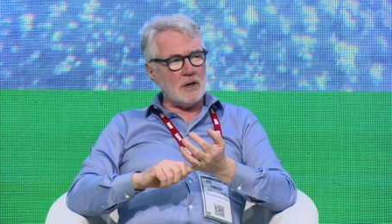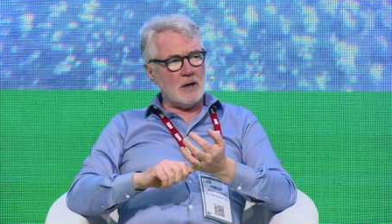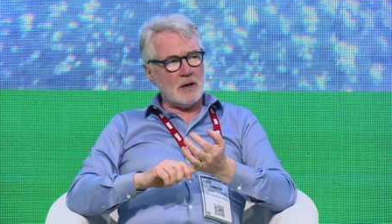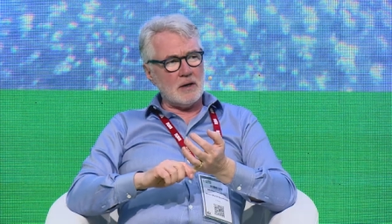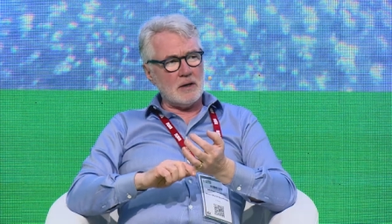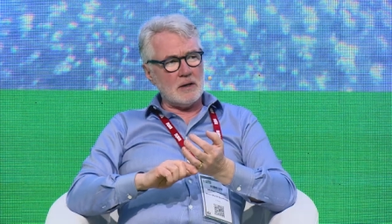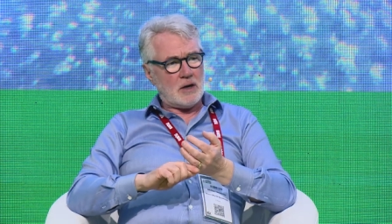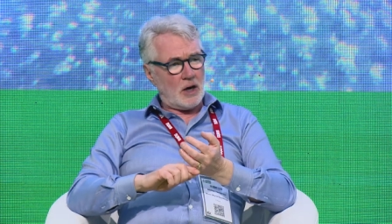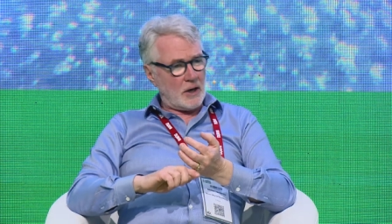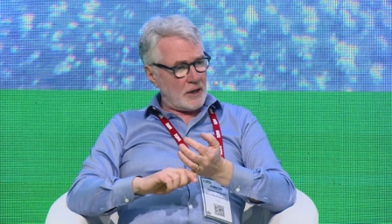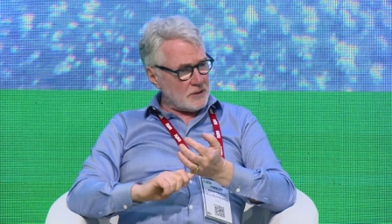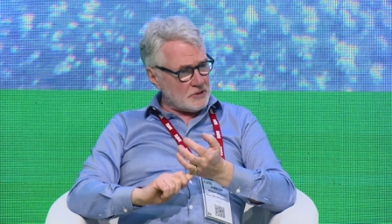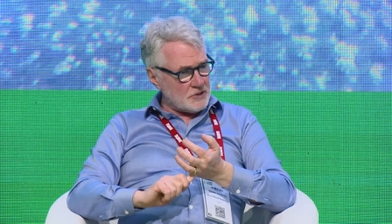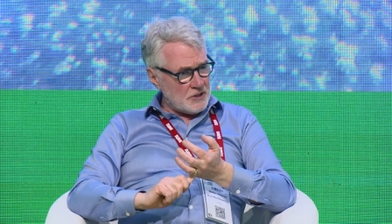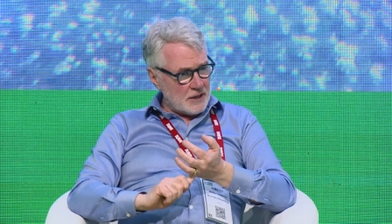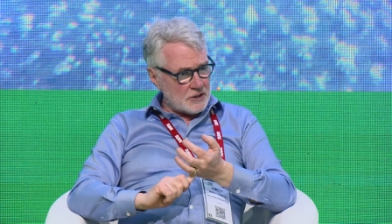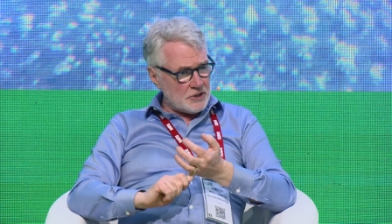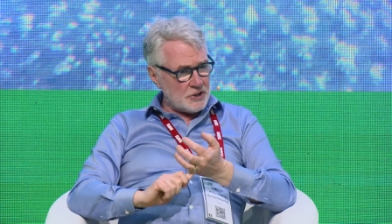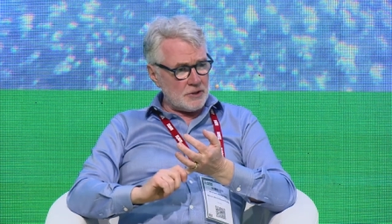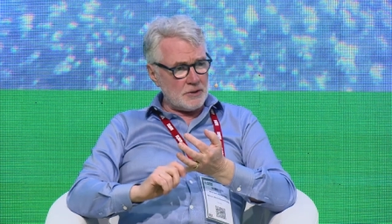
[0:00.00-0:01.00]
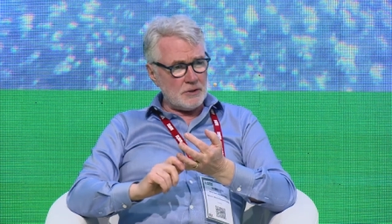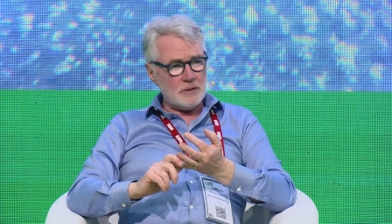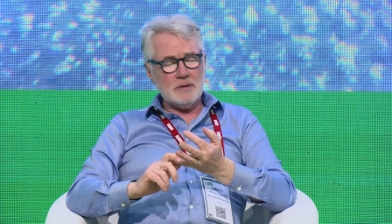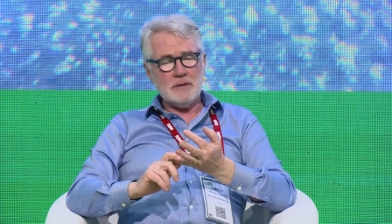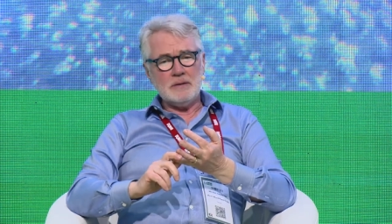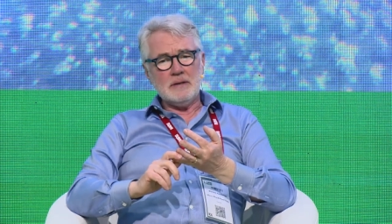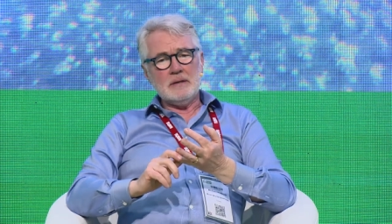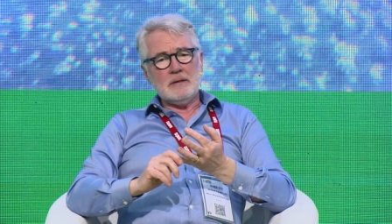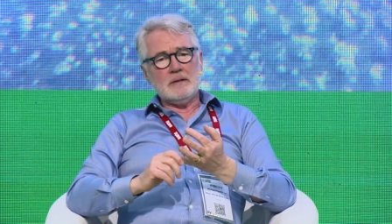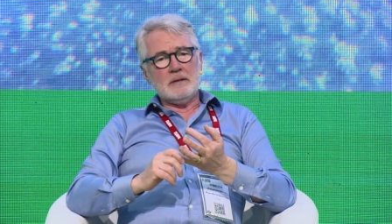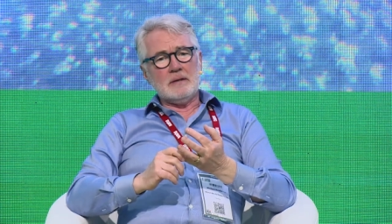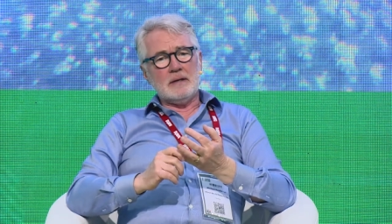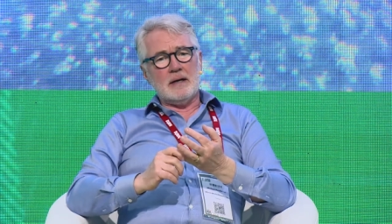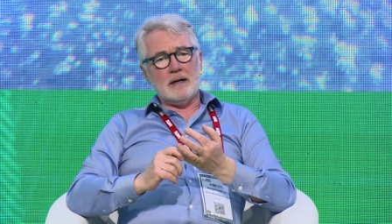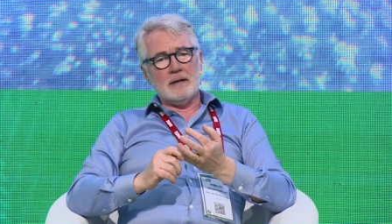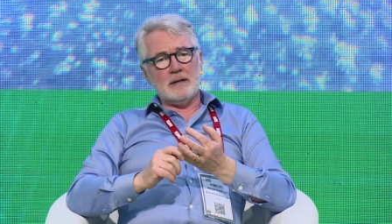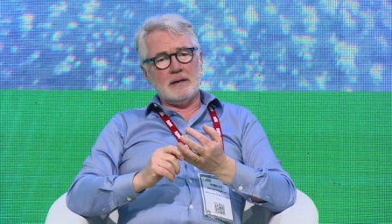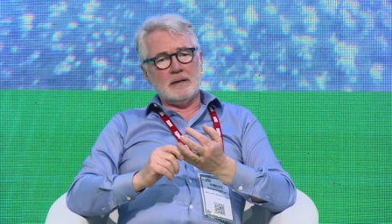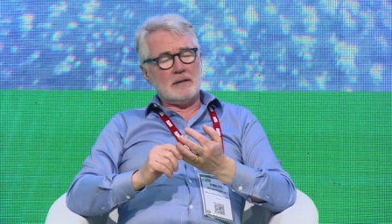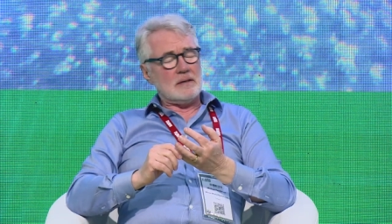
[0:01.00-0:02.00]
are architecture,
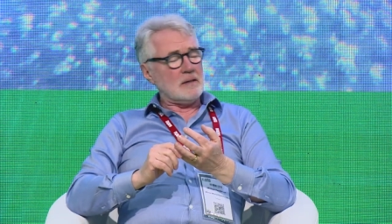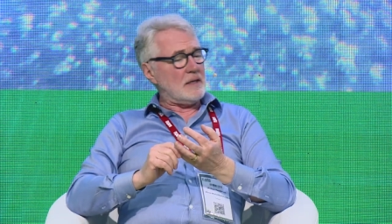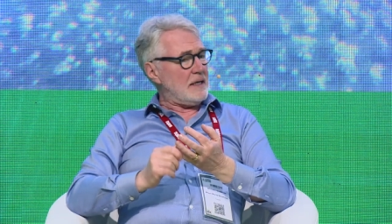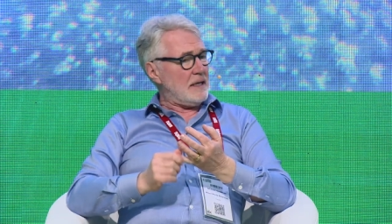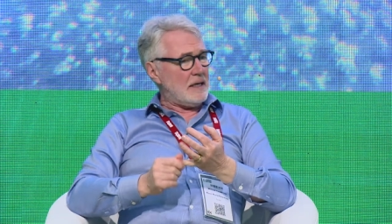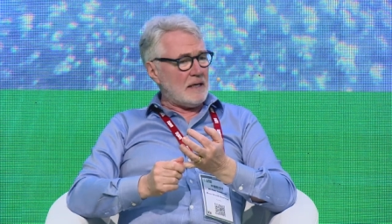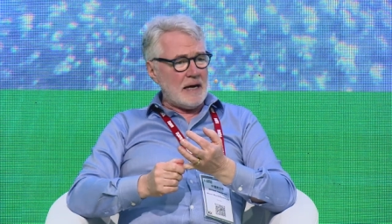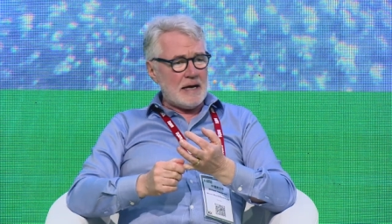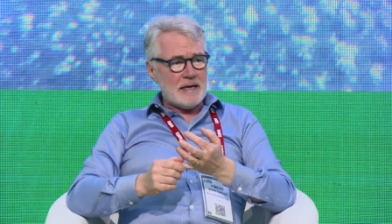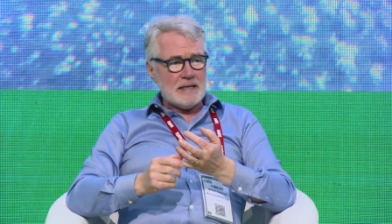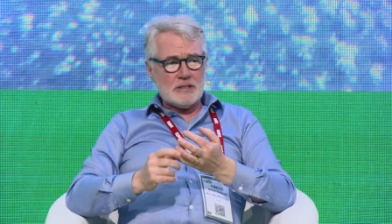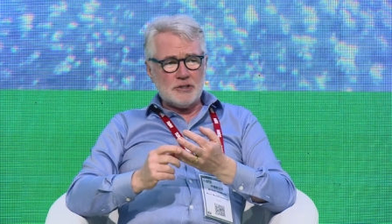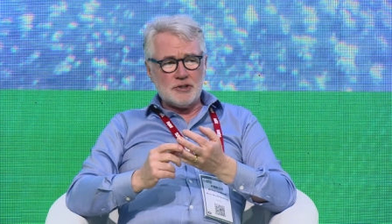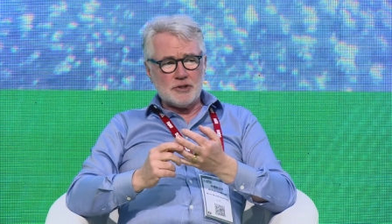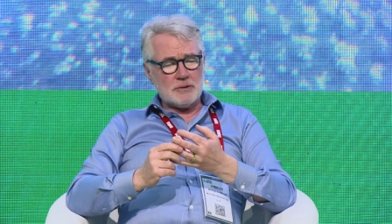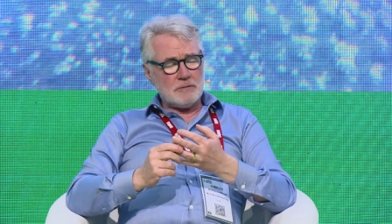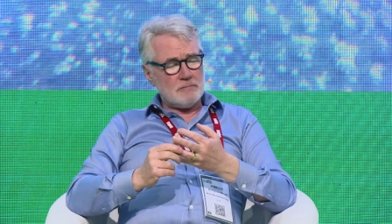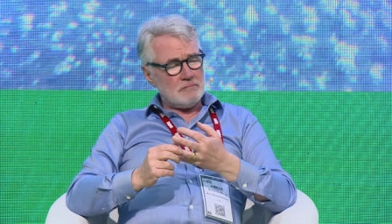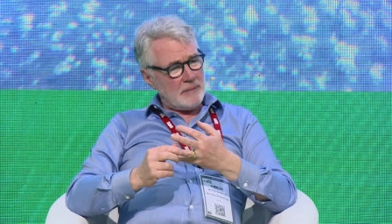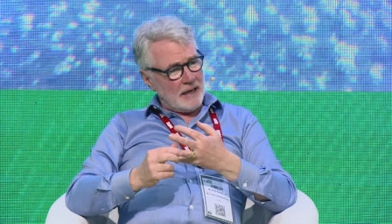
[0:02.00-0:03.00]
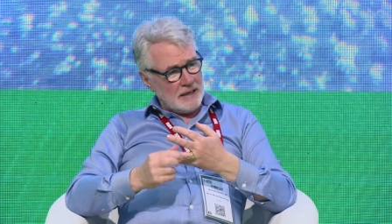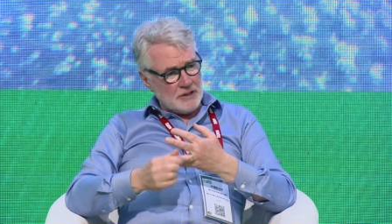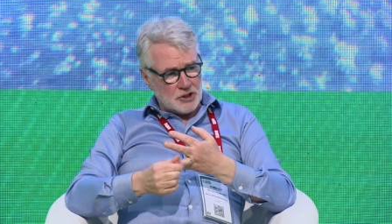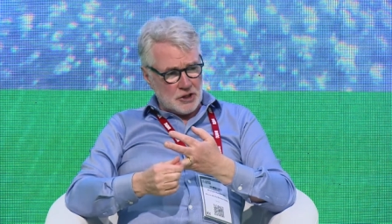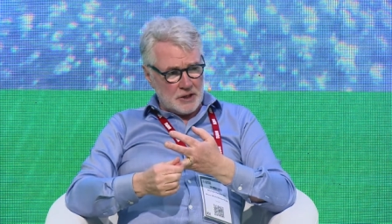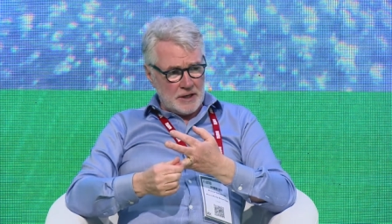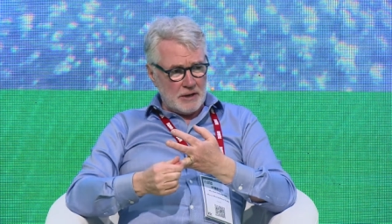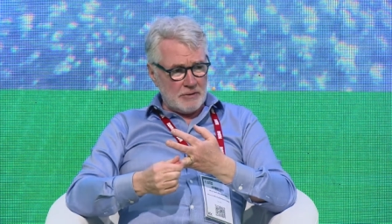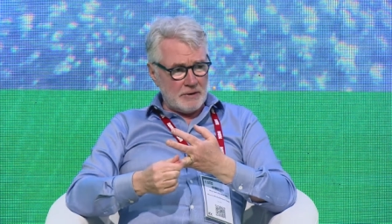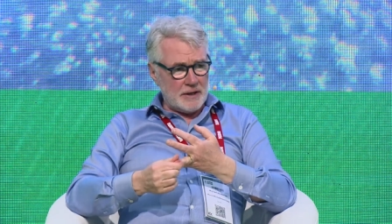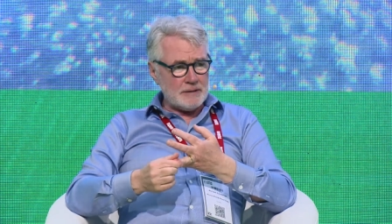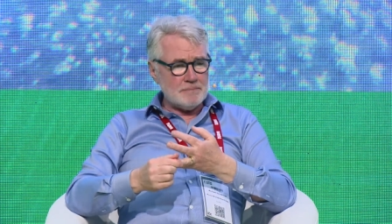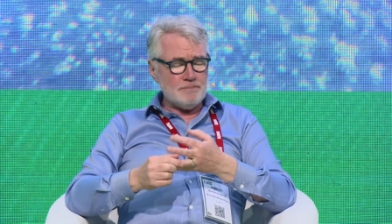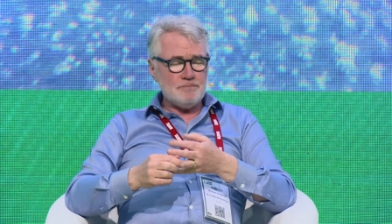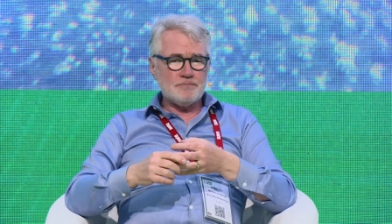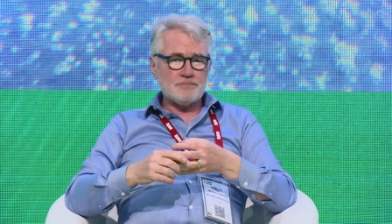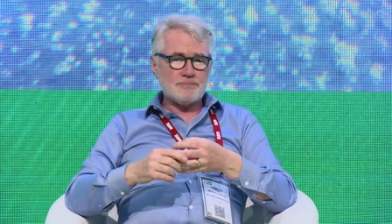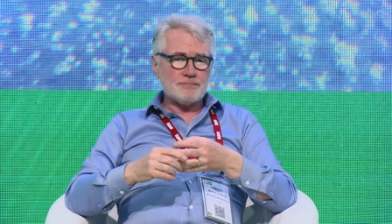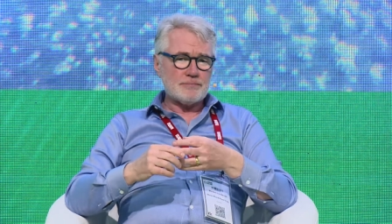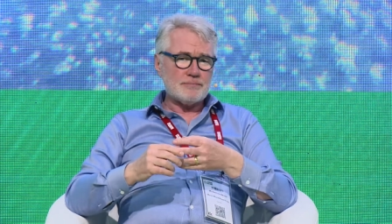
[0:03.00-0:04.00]
uh, leading edge, engineering,
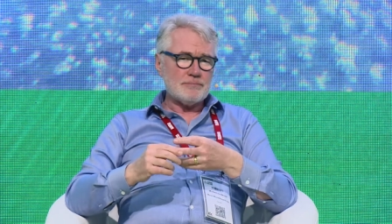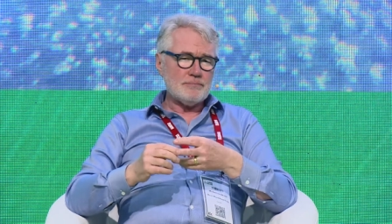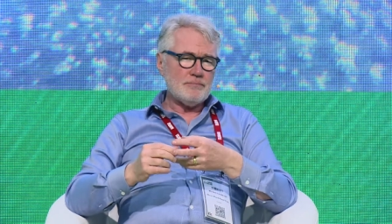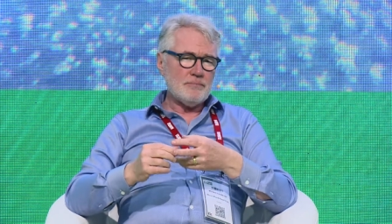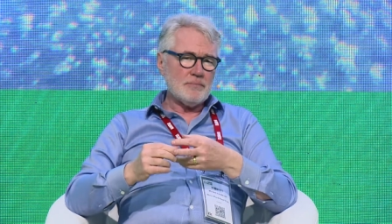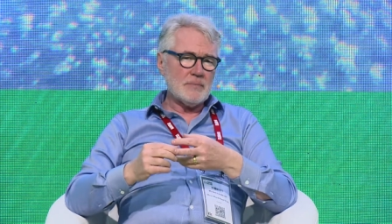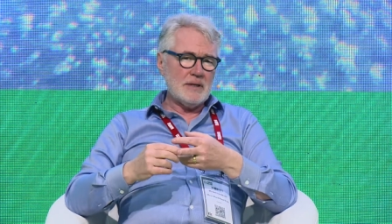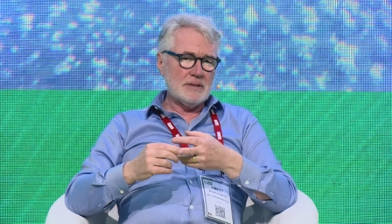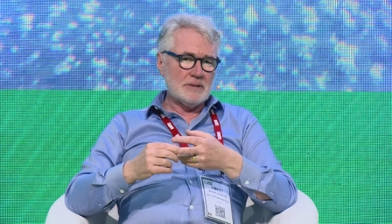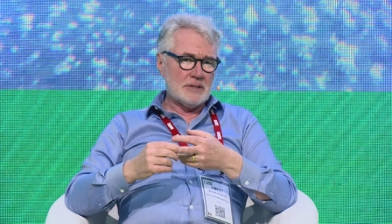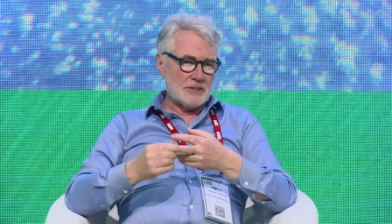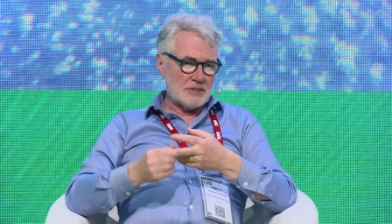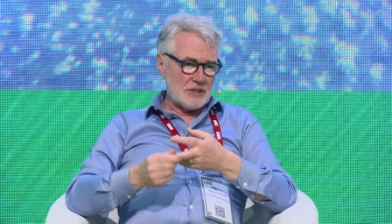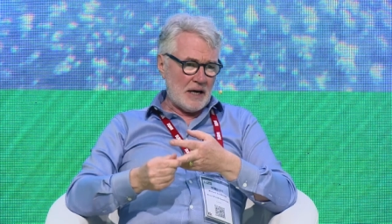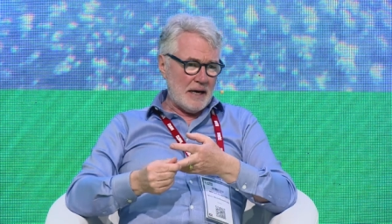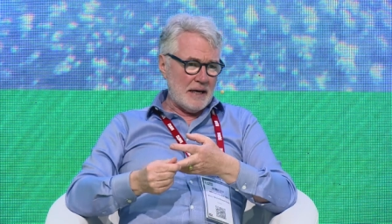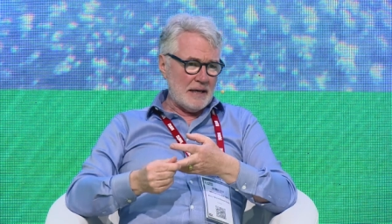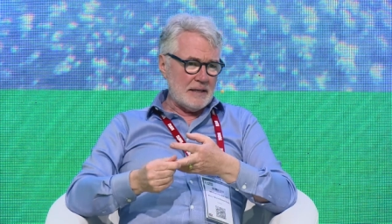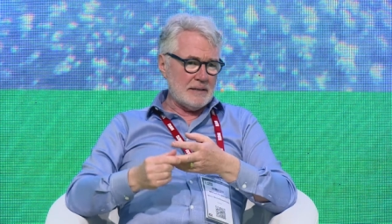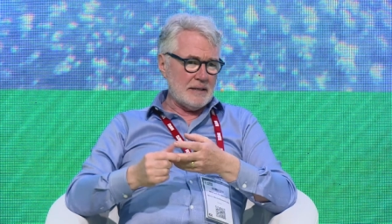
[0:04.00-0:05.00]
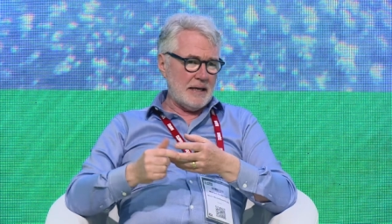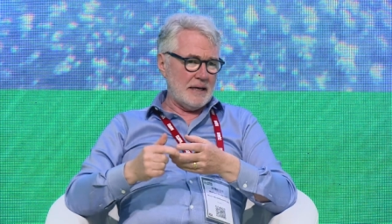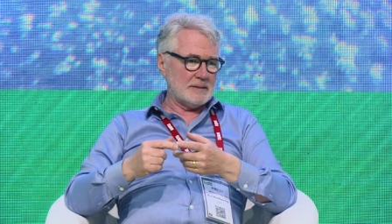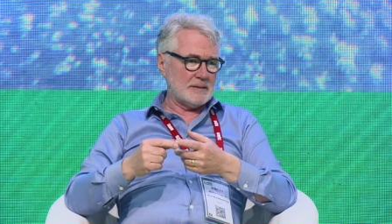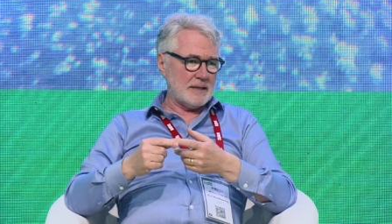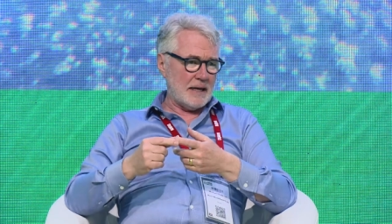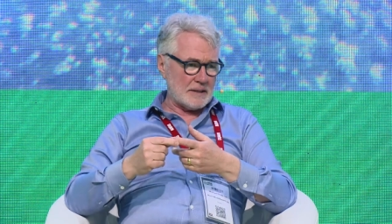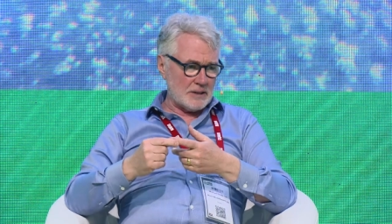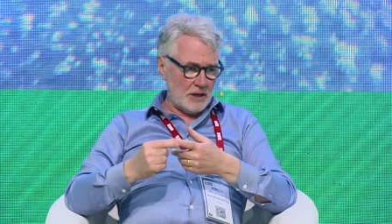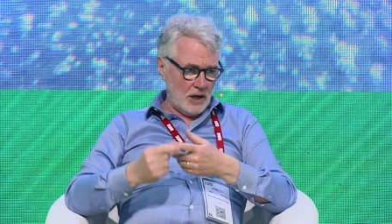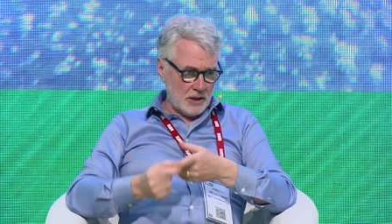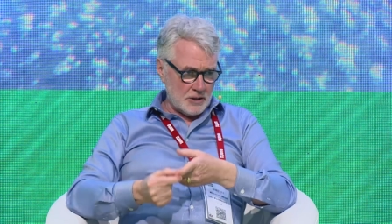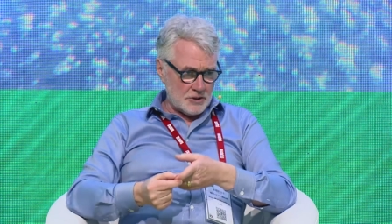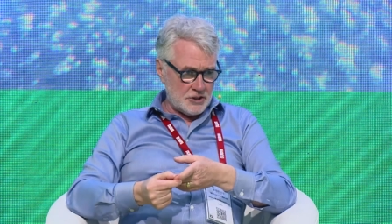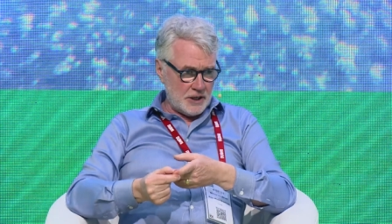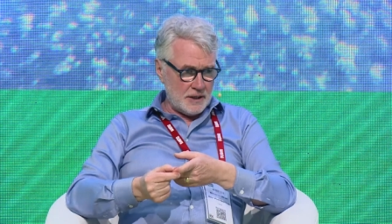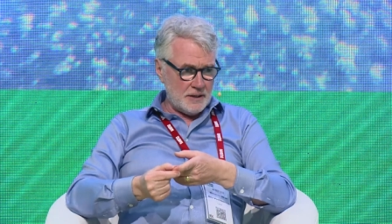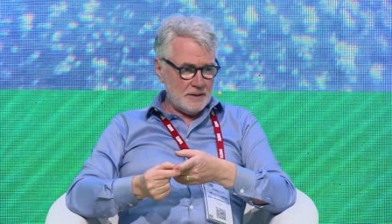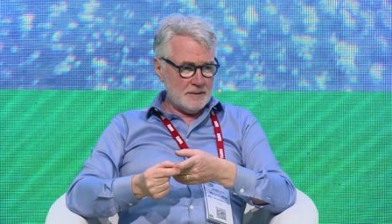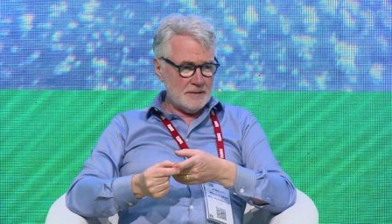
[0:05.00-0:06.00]
design and
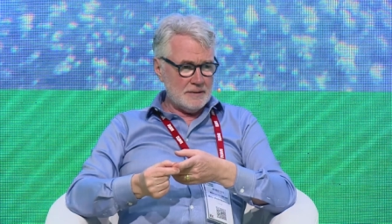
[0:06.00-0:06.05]
technology.